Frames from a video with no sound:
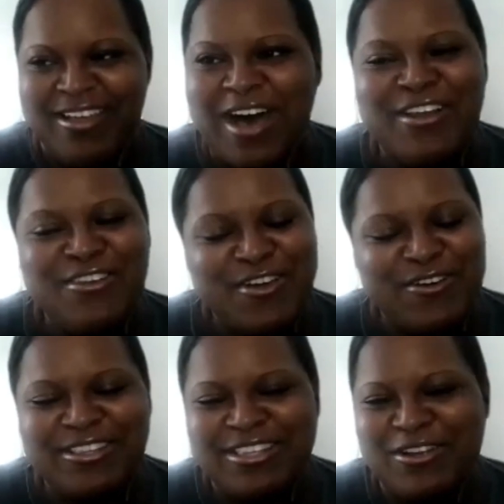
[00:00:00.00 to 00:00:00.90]
So I
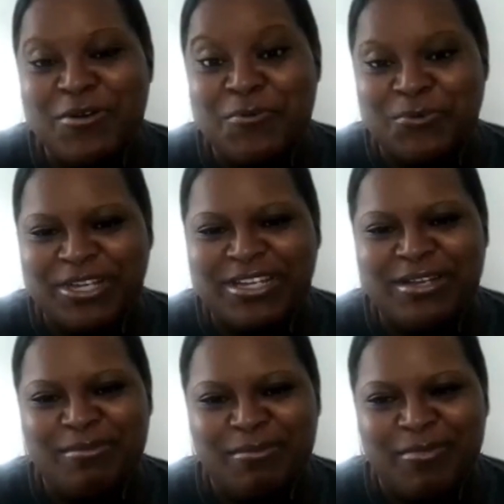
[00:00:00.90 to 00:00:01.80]
know that they don't
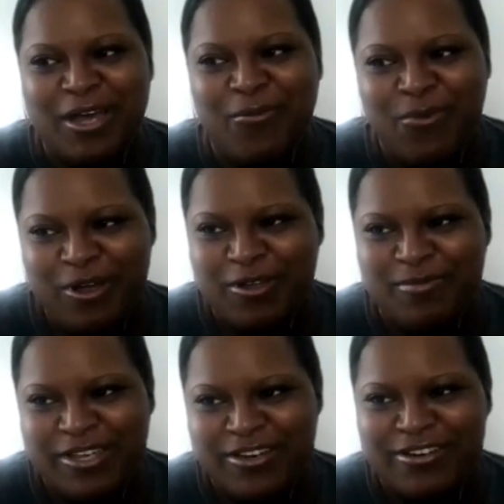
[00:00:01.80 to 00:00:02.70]
read my
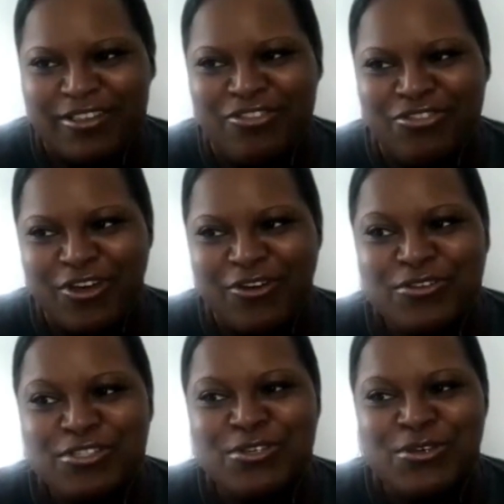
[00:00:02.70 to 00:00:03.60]
welcome letter.
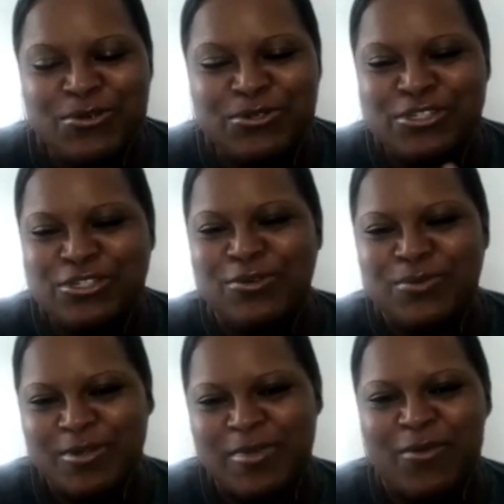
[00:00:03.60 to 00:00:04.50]
Those who do
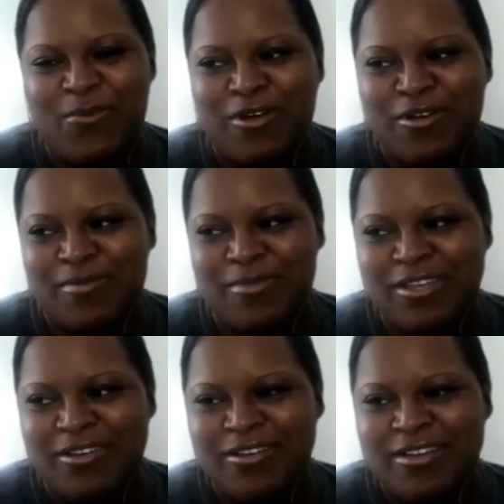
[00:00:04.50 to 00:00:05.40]
read my welcome
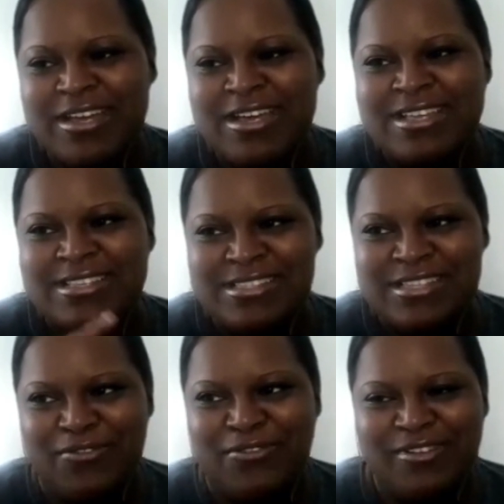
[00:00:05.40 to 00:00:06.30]
letter
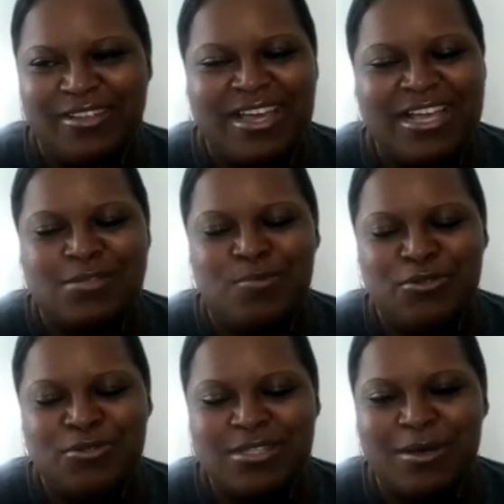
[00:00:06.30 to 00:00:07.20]
definitely has
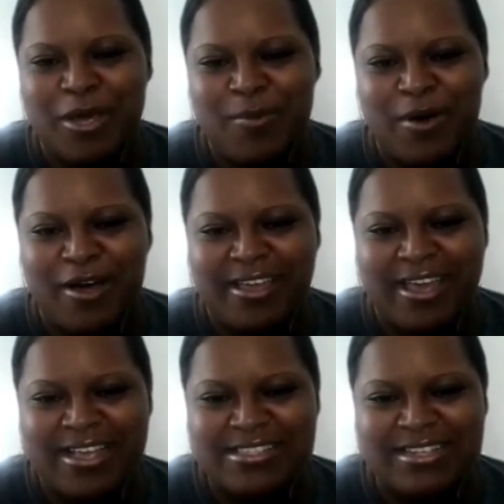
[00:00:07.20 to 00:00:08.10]
boosted up my
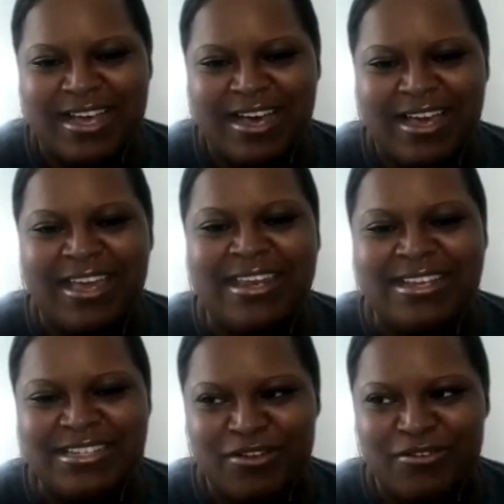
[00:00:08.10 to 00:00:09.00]
podcast a lot, and
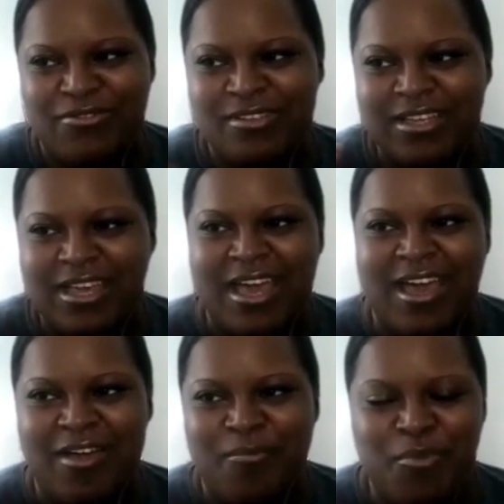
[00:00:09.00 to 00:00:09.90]
they definitely
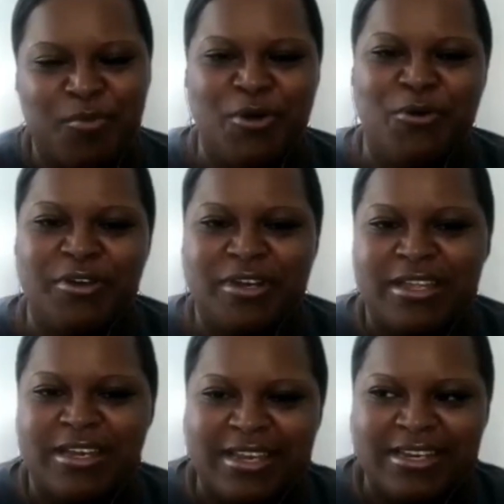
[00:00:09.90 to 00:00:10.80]
have promoted
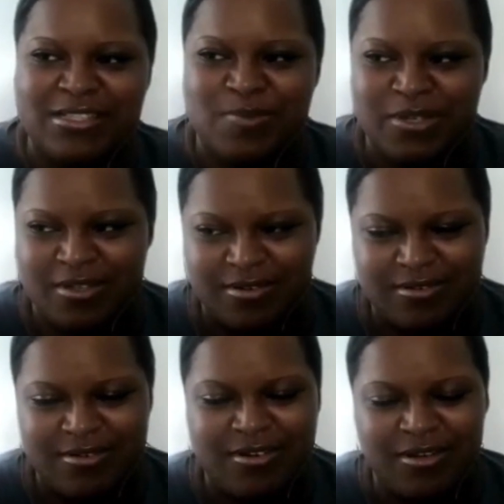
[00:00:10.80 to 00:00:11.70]
it, and it's
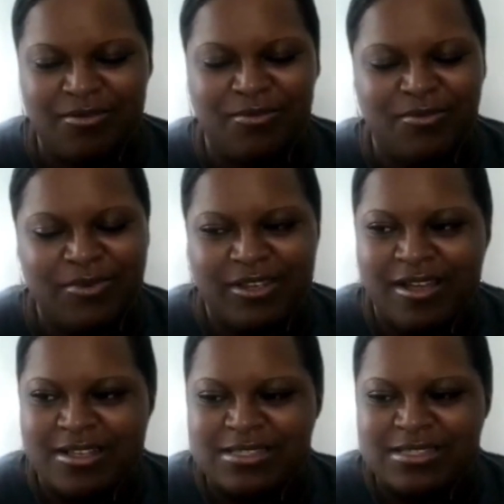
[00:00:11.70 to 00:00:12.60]
been, really
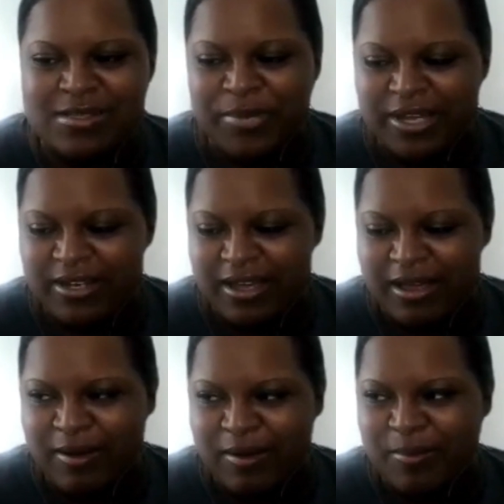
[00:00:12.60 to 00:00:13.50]
awesome.
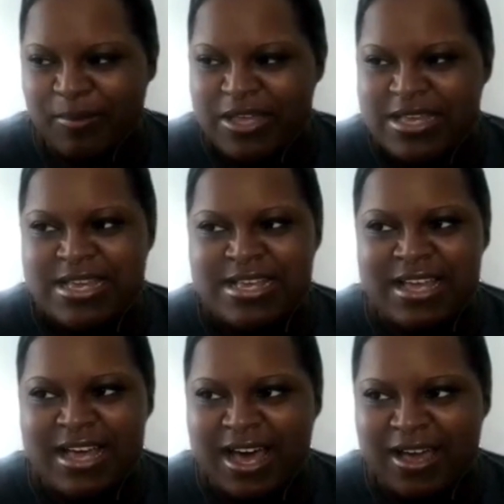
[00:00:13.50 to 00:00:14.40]
But
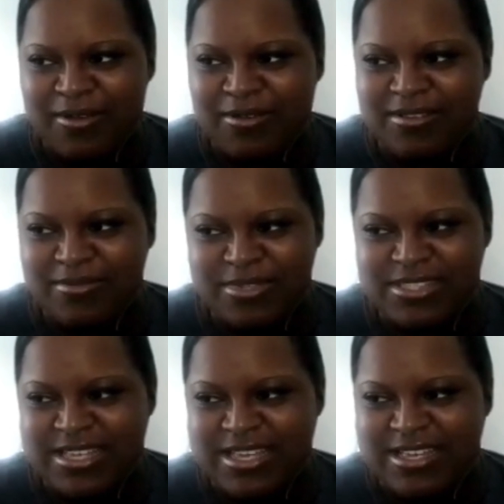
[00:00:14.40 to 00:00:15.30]
I will
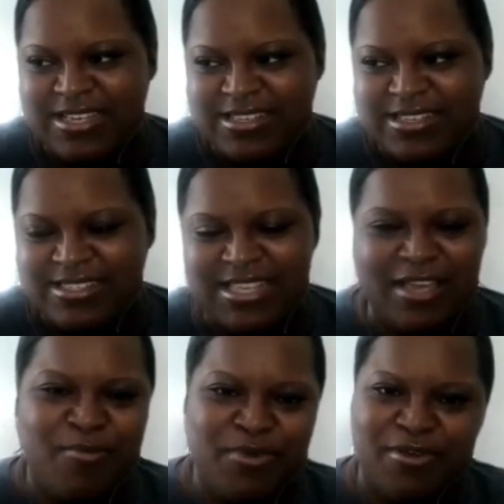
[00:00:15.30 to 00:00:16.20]
say
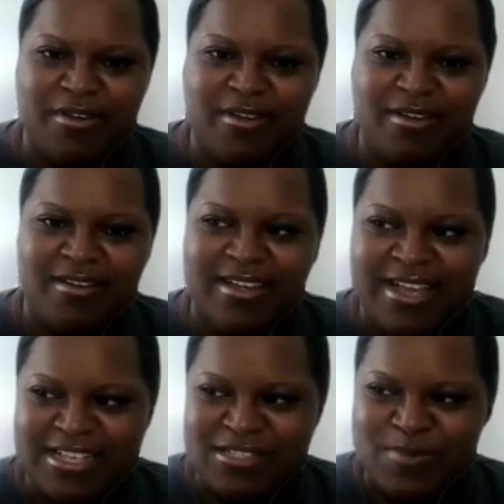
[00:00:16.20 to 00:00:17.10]
Zapier
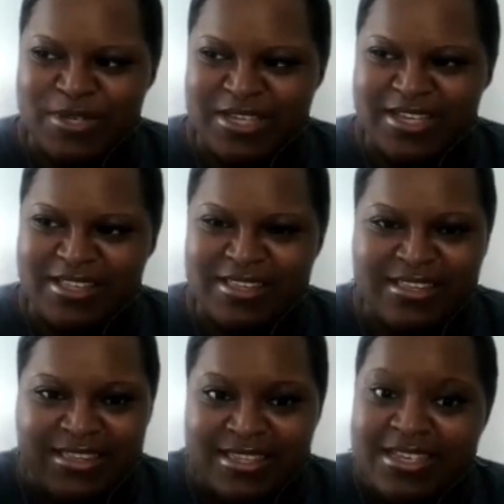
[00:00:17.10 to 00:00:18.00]
has been
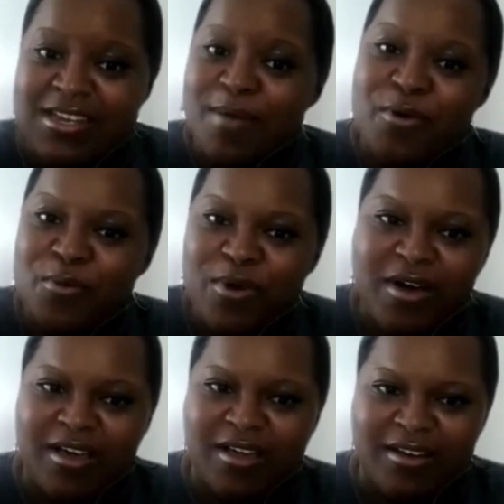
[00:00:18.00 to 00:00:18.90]
the number
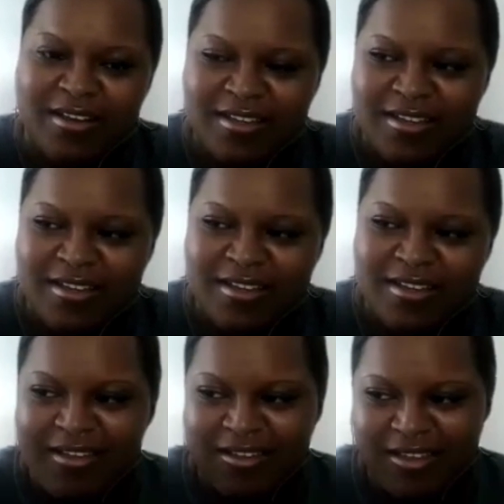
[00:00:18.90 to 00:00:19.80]
1
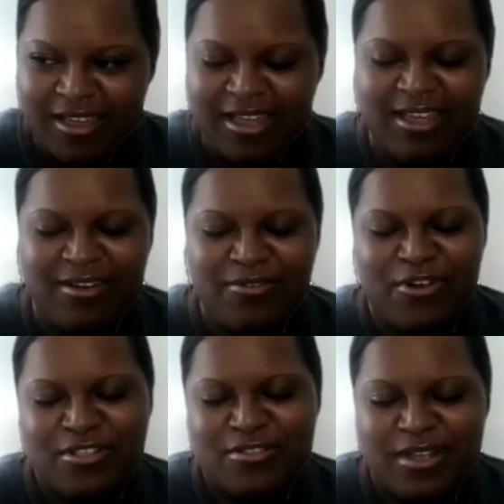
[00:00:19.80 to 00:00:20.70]

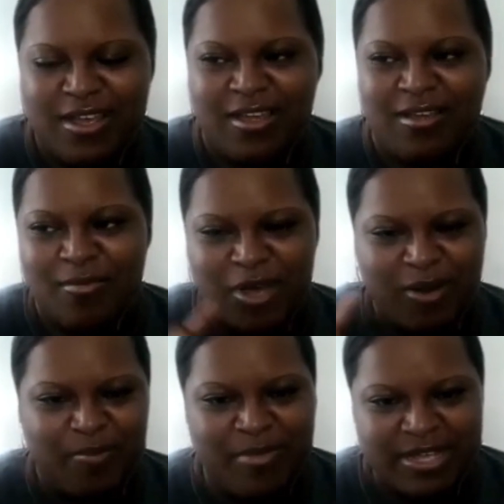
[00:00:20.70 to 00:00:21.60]
in far as like
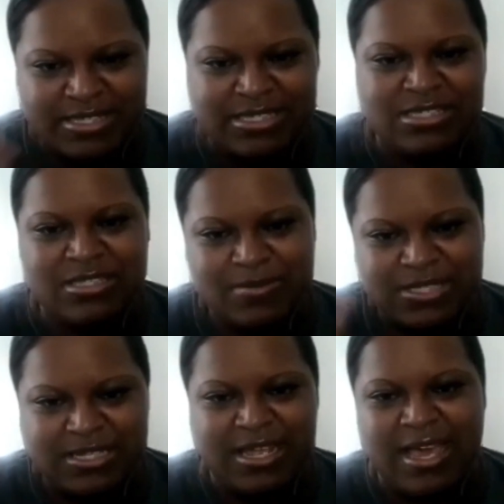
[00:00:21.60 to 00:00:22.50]
my
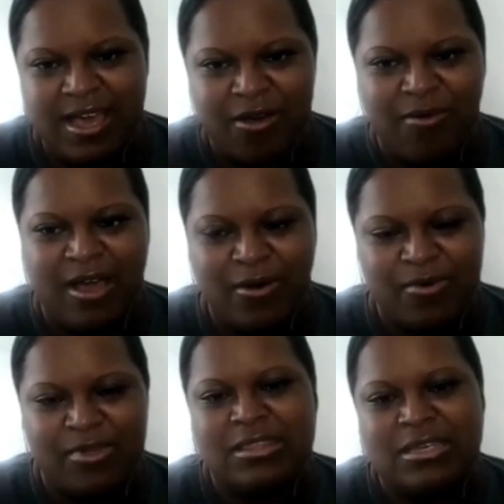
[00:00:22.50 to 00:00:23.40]
systems and how I
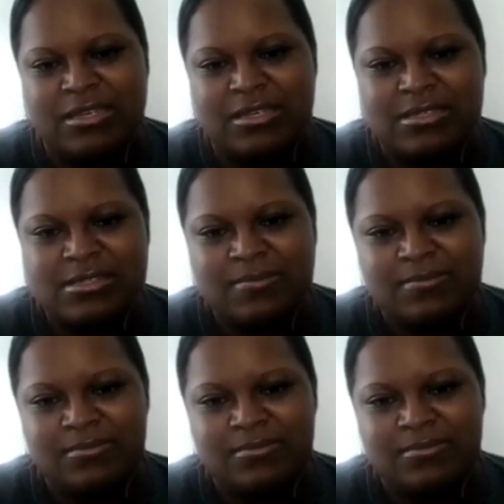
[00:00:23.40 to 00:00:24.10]
run things.